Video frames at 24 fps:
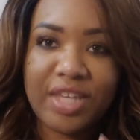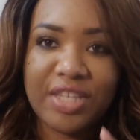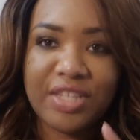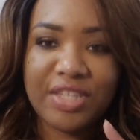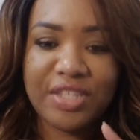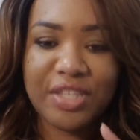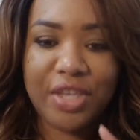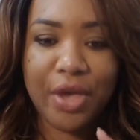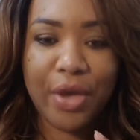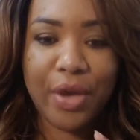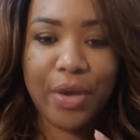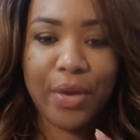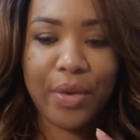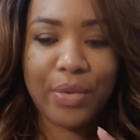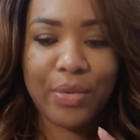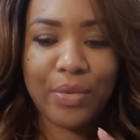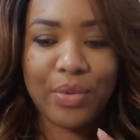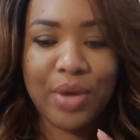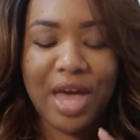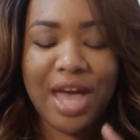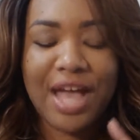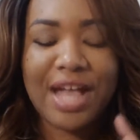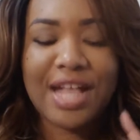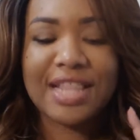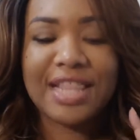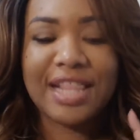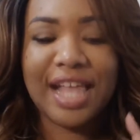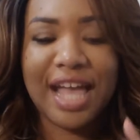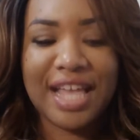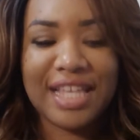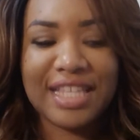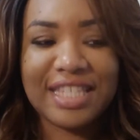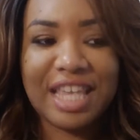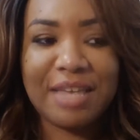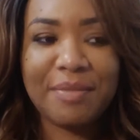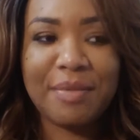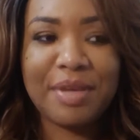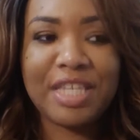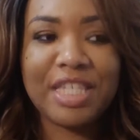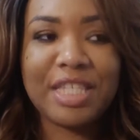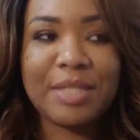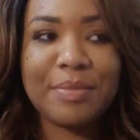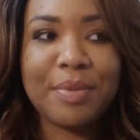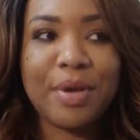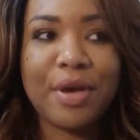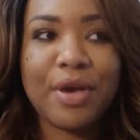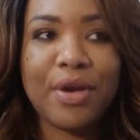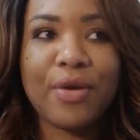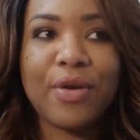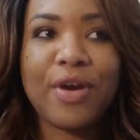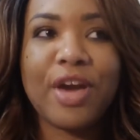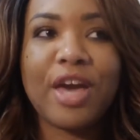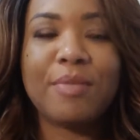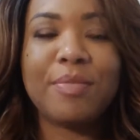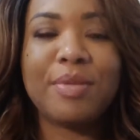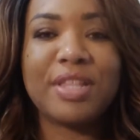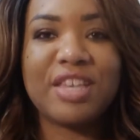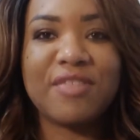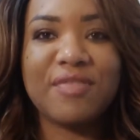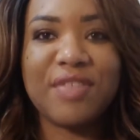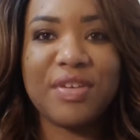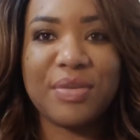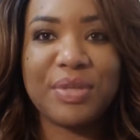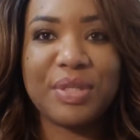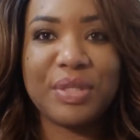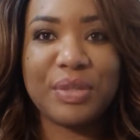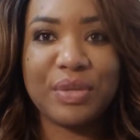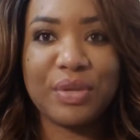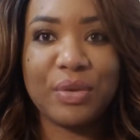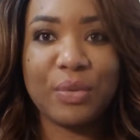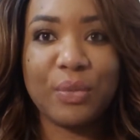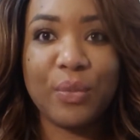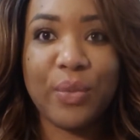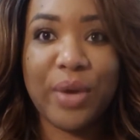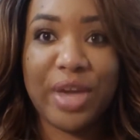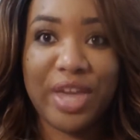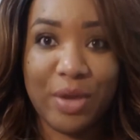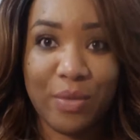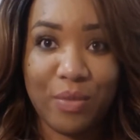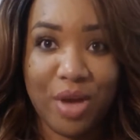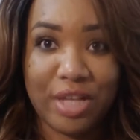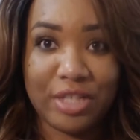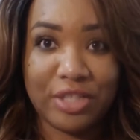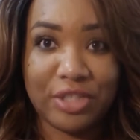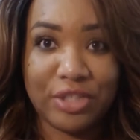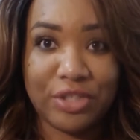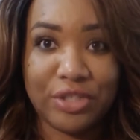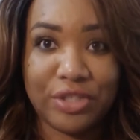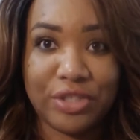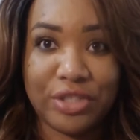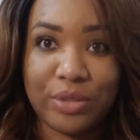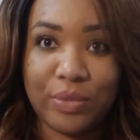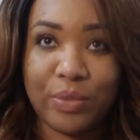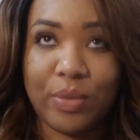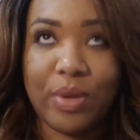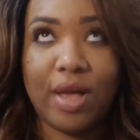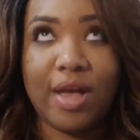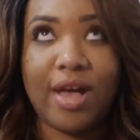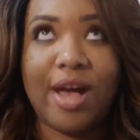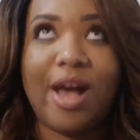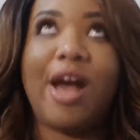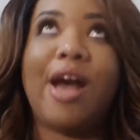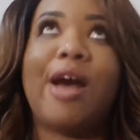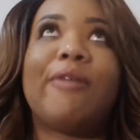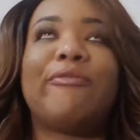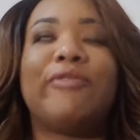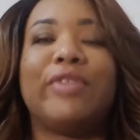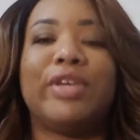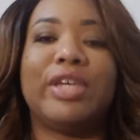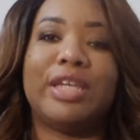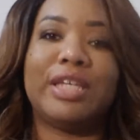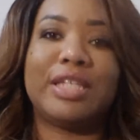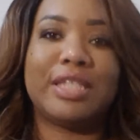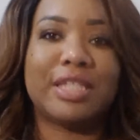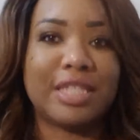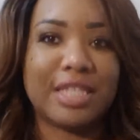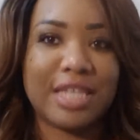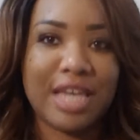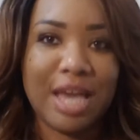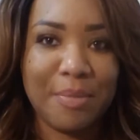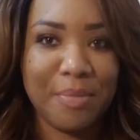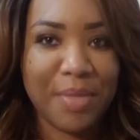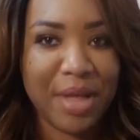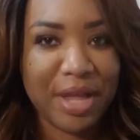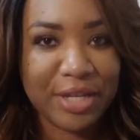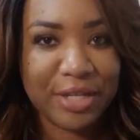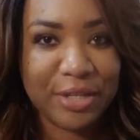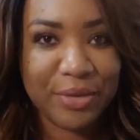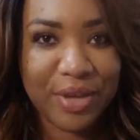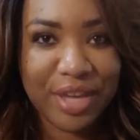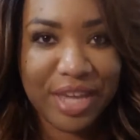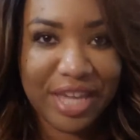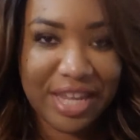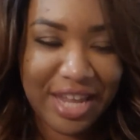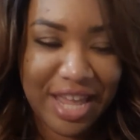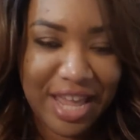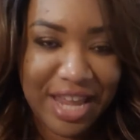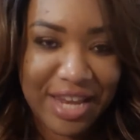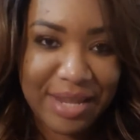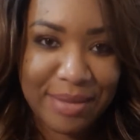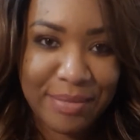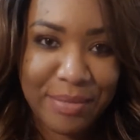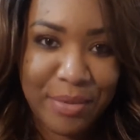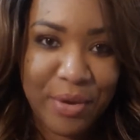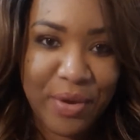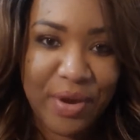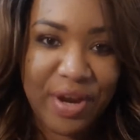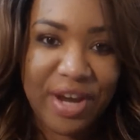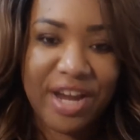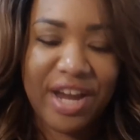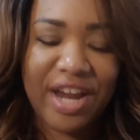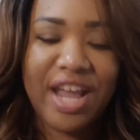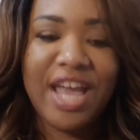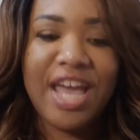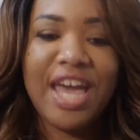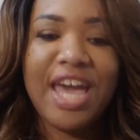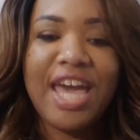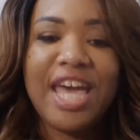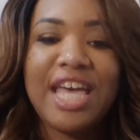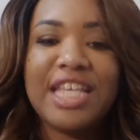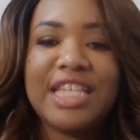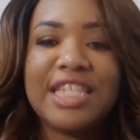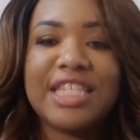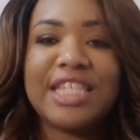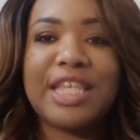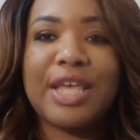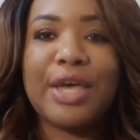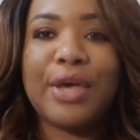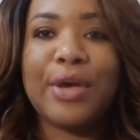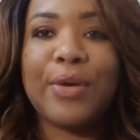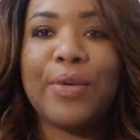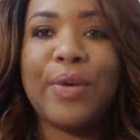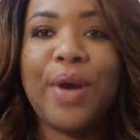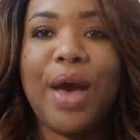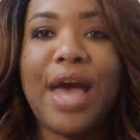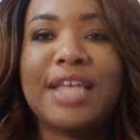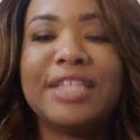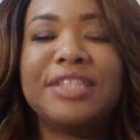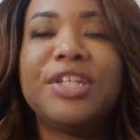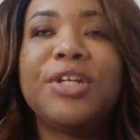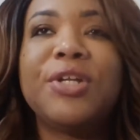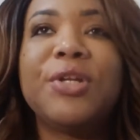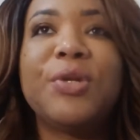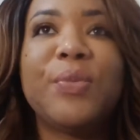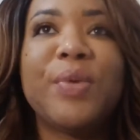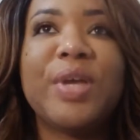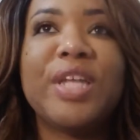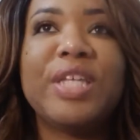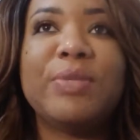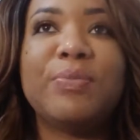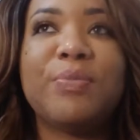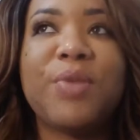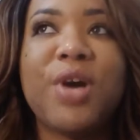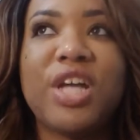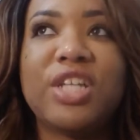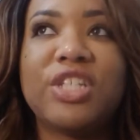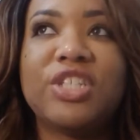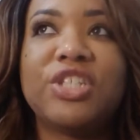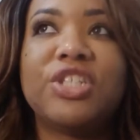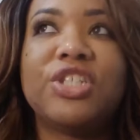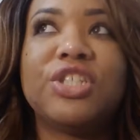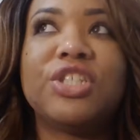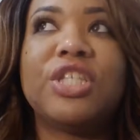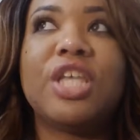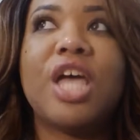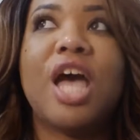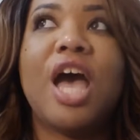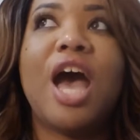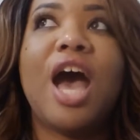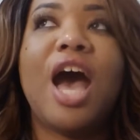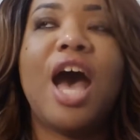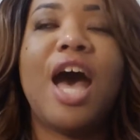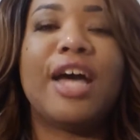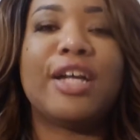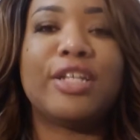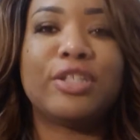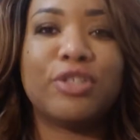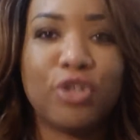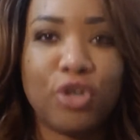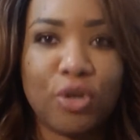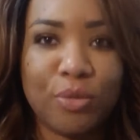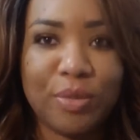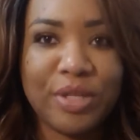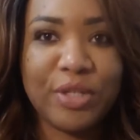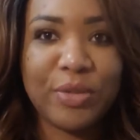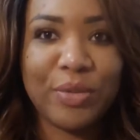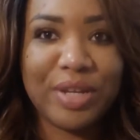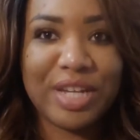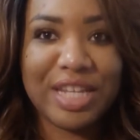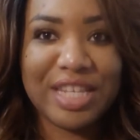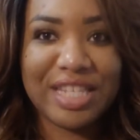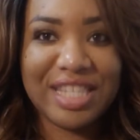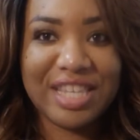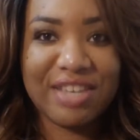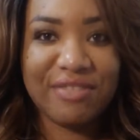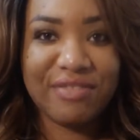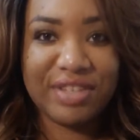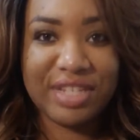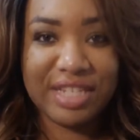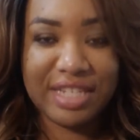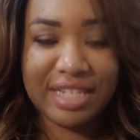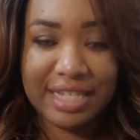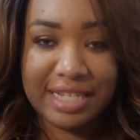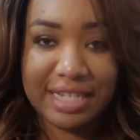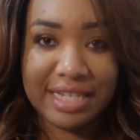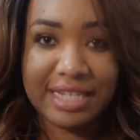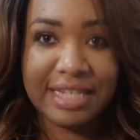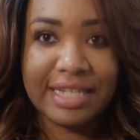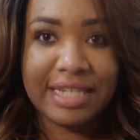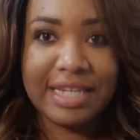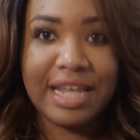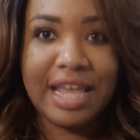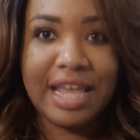So last time I spoke, I believe I was doing Weight Watchers. Well, obviously, I'm not doing it anymore. So I started Weight Watchers October twenty seventeen,